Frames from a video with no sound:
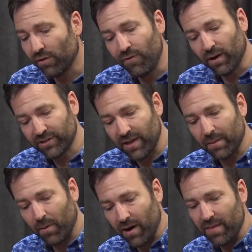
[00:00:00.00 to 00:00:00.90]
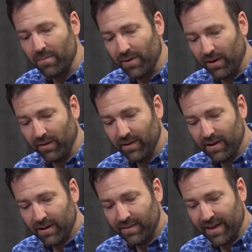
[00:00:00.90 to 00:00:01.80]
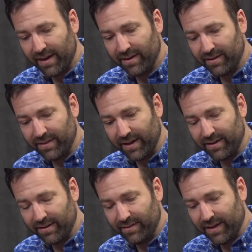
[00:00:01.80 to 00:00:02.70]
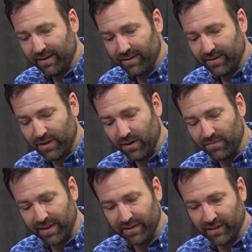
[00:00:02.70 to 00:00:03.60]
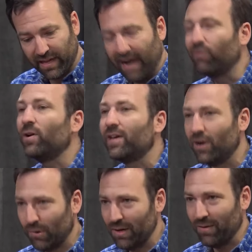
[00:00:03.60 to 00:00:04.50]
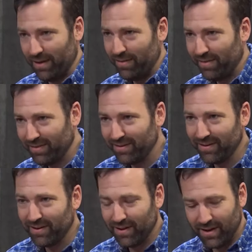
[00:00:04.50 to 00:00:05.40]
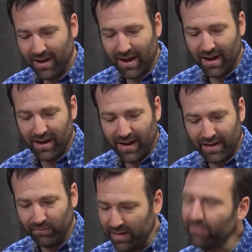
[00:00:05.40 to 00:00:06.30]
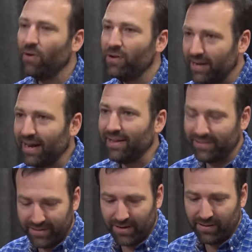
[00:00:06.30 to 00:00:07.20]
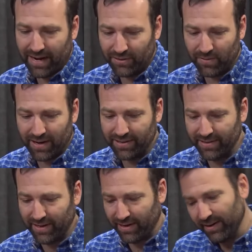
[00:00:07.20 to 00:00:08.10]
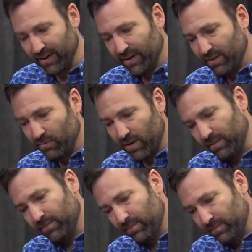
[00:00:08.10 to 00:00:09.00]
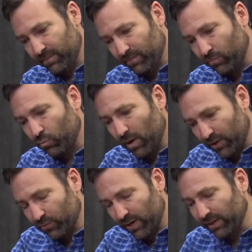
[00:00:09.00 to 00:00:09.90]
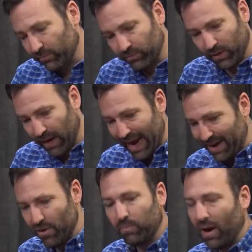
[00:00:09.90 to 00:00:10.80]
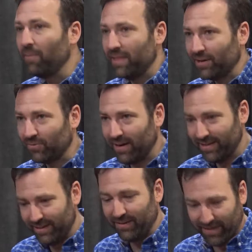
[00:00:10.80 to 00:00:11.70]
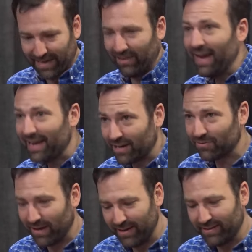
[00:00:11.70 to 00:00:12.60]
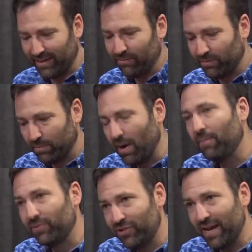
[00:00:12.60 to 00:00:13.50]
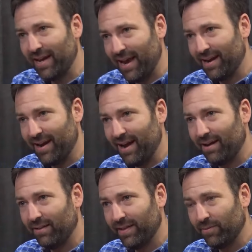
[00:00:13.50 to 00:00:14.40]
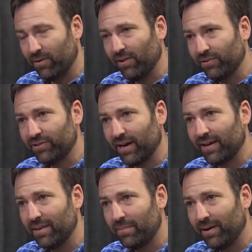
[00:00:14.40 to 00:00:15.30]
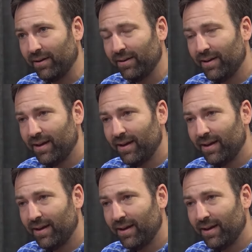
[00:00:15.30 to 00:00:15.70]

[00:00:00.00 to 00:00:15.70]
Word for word: they'll focus on the part of the bill that that that you know that that, that everyone can agree with. Yeah. Uh, and he voted against you know X, Y, and Z. Well, whereas real you know I had no problem with X, Y, and Z. In fact, I like X, Y, and Z. The problem was J, K, and L that were also stuck in the right. bill.